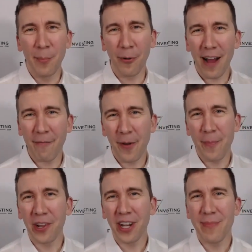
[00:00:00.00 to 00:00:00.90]

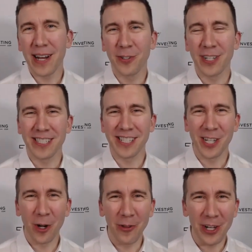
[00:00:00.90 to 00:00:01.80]
profitability metrics that
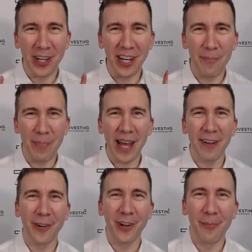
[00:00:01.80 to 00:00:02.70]
show that you're getting a bang
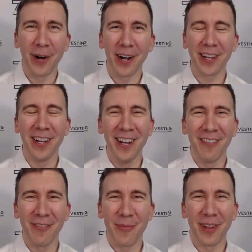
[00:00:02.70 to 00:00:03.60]
for your buck
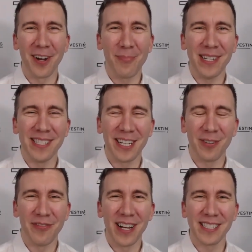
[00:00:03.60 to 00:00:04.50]
from the companies that you're
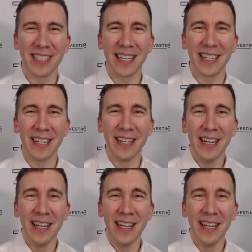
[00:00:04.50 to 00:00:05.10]
investing in.